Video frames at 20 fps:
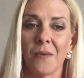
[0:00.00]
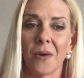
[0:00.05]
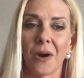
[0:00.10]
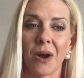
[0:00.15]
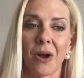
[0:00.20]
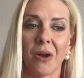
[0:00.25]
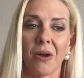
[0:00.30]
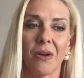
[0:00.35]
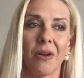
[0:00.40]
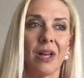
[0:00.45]

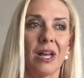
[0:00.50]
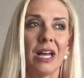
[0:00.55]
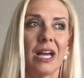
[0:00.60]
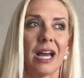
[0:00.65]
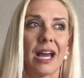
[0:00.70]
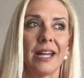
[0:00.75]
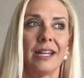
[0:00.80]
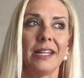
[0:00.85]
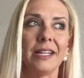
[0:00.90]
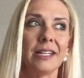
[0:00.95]
Well,
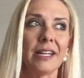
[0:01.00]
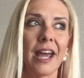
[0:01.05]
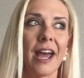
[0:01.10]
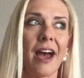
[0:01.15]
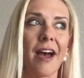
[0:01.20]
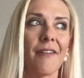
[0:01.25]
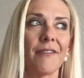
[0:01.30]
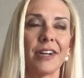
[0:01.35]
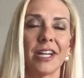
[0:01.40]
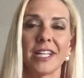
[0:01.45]
I didn't
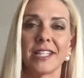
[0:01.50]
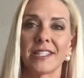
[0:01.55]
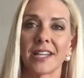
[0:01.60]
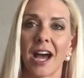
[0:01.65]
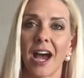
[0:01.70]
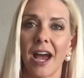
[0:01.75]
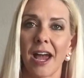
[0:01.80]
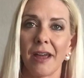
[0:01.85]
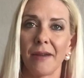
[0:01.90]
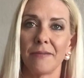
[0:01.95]
have any
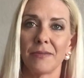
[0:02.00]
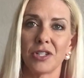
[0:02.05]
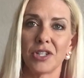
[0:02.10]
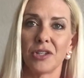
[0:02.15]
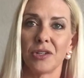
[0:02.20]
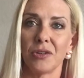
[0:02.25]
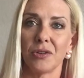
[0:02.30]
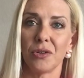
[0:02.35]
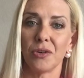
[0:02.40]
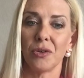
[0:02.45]
time
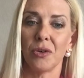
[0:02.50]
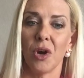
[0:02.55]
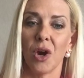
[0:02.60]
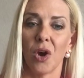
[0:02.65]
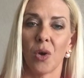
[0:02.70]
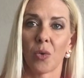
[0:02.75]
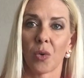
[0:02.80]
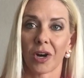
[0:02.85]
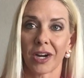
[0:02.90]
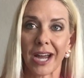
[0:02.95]
to
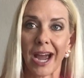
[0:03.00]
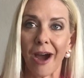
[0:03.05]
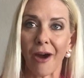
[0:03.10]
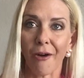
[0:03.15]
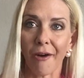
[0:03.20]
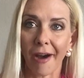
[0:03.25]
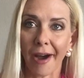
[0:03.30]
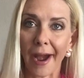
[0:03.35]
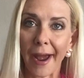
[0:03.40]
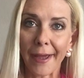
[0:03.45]
work
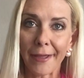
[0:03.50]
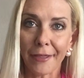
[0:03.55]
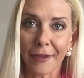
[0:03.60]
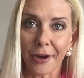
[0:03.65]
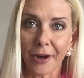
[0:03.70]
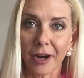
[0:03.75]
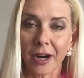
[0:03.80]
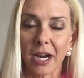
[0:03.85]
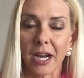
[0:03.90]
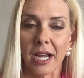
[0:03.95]
out
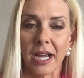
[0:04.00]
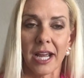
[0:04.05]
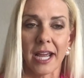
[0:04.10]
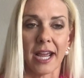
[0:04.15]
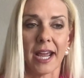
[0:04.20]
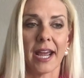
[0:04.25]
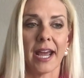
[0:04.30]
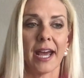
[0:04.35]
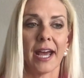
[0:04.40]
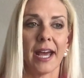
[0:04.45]
either.
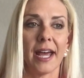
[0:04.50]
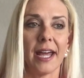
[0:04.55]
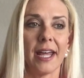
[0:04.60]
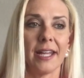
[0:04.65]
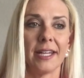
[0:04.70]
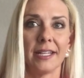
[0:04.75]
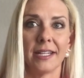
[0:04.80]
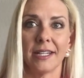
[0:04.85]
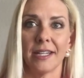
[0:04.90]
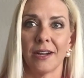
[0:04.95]

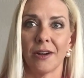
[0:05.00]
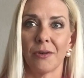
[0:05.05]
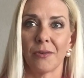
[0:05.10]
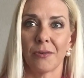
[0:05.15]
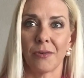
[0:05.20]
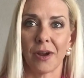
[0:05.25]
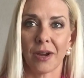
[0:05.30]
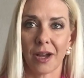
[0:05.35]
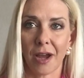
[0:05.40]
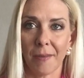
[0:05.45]
And
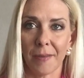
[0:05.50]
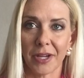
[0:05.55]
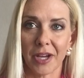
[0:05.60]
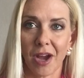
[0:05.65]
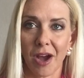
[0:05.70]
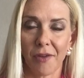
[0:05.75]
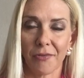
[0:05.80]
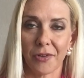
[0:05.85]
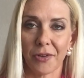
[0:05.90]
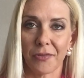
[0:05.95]
coming
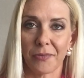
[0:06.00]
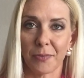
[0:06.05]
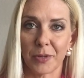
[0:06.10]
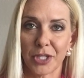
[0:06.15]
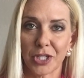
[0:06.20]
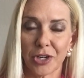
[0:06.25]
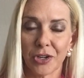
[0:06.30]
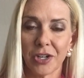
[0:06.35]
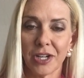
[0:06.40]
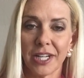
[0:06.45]
off of
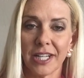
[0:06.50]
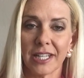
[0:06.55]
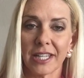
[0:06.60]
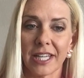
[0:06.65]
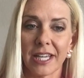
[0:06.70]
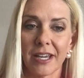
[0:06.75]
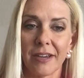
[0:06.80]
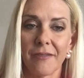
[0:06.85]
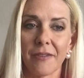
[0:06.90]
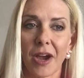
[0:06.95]
maternity
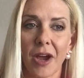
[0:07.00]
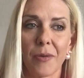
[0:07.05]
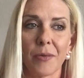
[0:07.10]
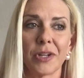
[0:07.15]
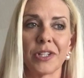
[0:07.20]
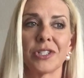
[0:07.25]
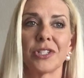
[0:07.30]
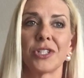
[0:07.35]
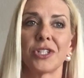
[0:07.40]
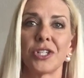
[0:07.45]
leave, I
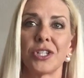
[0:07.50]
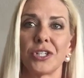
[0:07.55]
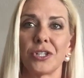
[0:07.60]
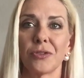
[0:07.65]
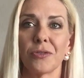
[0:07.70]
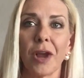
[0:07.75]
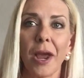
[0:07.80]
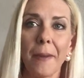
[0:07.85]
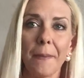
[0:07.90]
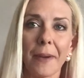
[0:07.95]
went
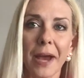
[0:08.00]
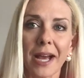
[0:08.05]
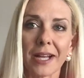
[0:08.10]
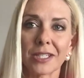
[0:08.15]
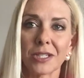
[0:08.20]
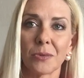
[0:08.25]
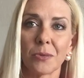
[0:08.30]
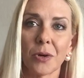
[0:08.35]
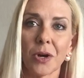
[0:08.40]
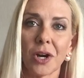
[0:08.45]
straight back
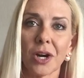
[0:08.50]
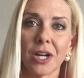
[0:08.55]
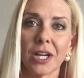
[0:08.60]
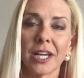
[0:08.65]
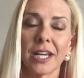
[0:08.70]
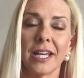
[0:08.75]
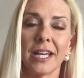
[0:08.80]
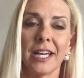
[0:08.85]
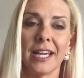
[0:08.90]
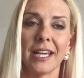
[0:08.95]
to
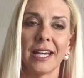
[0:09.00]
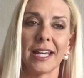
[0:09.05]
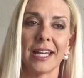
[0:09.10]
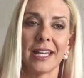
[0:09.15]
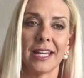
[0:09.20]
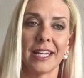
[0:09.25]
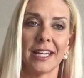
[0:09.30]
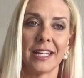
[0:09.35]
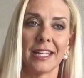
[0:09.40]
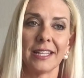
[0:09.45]
work
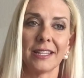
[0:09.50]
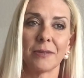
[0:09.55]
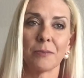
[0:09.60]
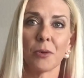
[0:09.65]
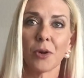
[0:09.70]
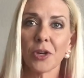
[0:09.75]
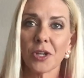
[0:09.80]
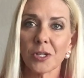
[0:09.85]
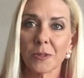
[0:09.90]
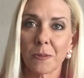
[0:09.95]
in the
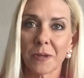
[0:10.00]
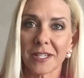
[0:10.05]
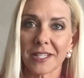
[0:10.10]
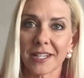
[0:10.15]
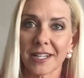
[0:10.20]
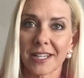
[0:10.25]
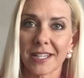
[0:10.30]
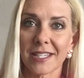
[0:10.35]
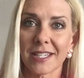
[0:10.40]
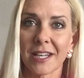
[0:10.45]
mortgage
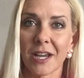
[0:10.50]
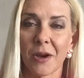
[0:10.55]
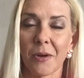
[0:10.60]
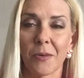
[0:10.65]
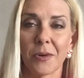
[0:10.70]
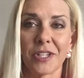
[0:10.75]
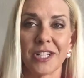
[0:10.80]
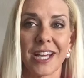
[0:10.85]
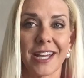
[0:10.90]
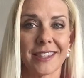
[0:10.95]
business,
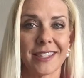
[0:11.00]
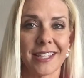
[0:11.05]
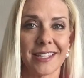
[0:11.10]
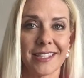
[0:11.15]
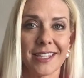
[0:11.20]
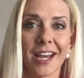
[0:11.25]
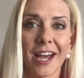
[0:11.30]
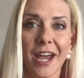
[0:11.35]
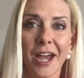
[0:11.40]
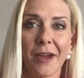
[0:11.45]
which at that
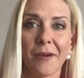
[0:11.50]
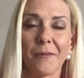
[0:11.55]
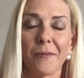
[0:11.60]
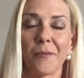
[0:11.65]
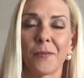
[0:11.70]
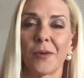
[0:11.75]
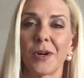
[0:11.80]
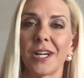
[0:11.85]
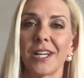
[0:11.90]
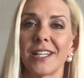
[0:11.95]

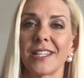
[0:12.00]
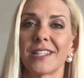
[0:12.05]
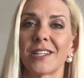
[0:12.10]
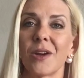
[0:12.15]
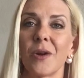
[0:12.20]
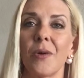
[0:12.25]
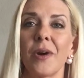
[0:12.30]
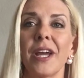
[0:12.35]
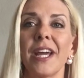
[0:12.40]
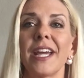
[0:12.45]
time was
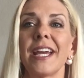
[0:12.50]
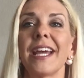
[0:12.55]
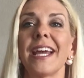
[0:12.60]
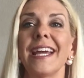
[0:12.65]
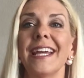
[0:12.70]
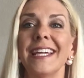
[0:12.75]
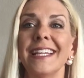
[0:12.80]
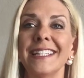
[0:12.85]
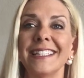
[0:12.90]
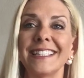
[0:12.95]
going
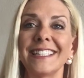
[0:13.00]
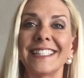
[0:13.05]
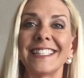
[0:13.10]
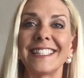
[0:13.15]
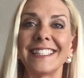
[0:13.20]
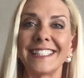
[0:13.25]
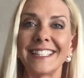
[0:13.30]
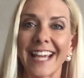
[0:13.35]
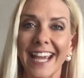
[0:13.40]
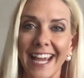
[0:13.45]

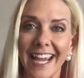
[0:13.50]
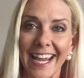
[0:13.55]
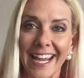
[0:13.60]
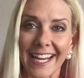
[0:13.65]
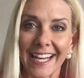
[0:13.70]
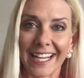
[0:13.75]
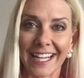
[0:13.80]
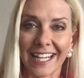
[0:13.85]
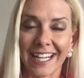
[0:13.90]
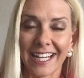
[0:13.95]

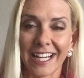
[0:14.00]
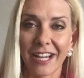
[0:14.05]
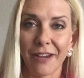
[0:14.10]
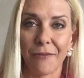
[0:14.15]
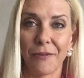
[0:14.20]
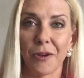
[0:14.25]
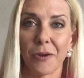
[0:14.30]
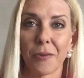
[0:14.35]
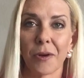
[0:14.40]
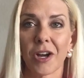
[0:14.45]
insane,
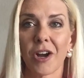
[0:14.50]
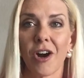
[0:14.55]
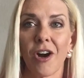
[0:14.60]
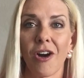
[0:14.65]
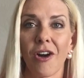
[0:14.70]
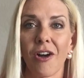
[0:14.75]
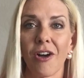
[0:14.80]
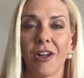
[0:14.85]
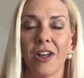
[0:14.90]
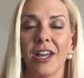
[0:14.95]
if you
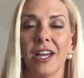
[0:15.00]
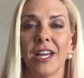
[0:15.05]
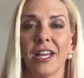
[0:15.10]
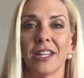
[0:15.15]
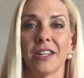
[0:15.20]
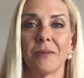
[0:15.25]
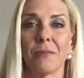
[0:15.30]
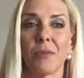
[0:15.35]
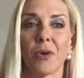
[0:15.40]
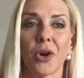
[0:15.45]
recall.
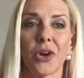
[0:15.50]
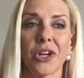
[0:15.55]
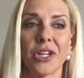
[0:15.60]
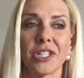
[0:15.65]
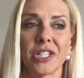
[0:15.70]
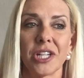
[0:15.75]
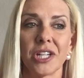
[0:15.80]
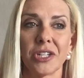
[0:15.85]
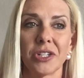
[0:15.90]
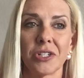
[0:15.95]
The
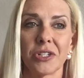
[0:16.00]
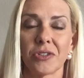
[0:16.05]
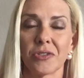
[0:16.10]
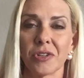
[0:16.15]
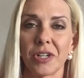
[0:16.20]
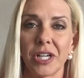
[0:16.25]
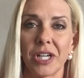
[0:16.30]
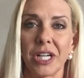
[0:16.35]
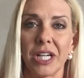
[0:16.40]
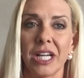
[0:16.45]
mortgage
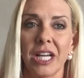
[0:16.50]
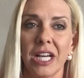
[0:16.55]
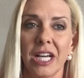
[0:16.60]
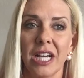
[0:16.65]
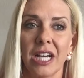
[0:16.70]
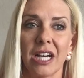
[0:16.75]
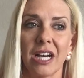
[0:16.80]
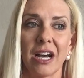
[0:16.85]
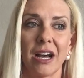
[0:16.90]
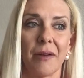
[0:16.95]
industry,
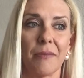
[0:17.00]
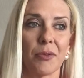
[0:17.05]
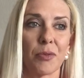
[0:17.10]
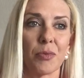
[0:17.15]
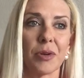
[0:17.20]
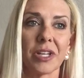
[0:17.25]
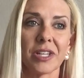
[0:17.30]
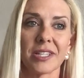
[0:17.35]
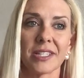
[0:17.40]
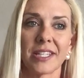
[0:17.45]
the
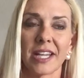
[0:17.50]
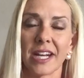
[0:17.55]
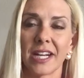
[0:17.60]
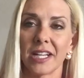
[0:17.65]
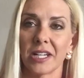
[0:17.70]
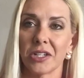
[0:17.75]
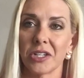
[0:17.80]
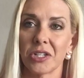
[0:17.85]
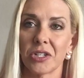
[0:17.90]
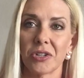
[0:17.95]
real estate
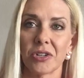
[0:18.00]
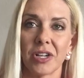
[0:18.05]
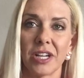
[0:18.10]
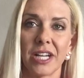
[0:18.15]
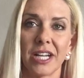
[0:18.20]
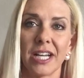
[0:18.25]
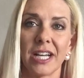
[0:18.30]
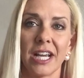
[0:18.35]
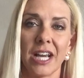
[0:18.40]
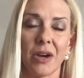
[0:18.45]

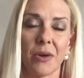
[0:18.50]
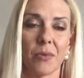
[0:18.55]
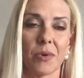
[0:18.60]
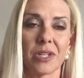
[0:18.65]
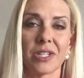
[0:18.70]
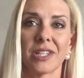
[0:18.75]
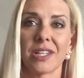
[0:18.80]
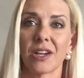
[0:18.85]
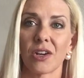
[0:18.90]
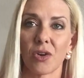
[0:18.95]
industry
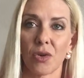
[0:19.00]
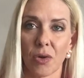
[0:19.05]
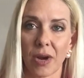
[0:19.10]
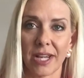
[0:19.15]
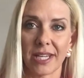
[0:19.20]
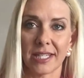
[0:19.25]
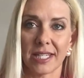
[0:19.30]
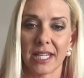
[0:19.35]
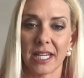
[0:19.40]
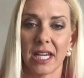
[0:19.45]
was
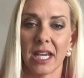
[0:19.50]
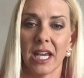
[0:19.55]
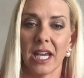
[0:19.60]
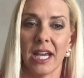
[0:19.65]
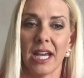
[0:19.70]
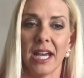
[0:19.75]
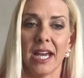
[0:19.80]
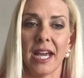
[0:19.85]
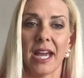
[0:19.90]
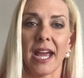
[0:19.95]
crazy.
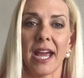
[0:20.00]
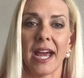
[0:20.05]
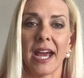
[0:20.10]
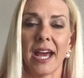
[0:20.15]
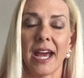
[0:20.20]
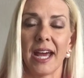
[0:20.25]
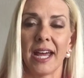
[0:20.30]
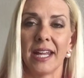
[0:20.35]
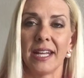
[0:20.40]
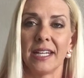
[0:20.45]

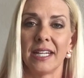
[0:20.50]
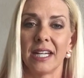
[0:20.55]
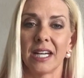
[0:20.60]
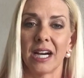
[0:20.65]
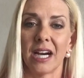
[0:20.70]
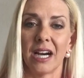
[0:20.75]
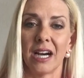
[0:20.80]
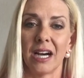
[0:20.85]
And